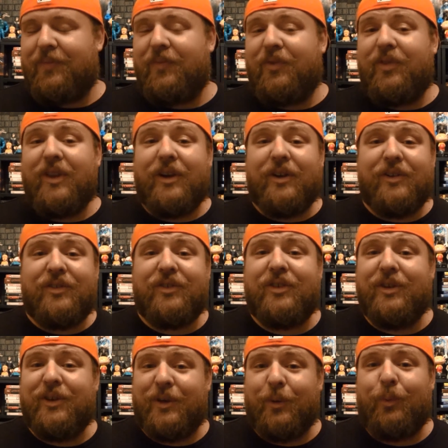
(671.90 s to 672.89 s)
there's
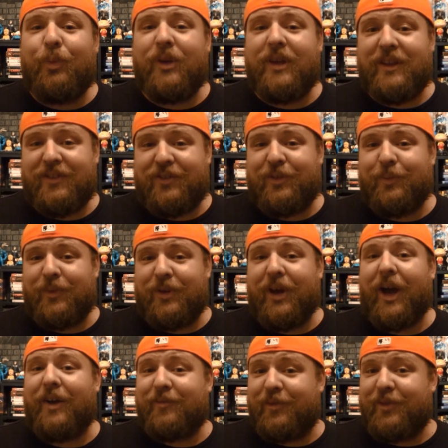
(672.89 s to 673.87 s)
going to be some
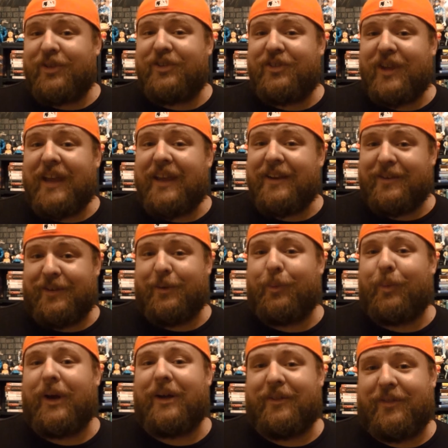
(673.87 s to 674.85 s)
conversating
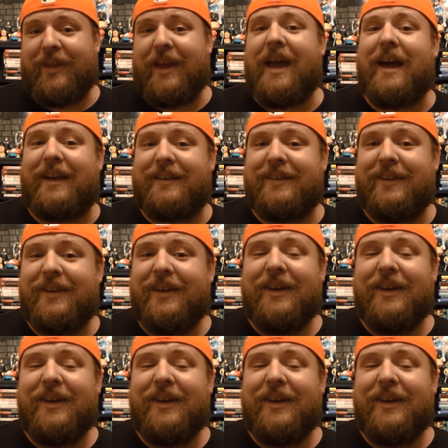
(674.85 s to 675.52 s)
about that.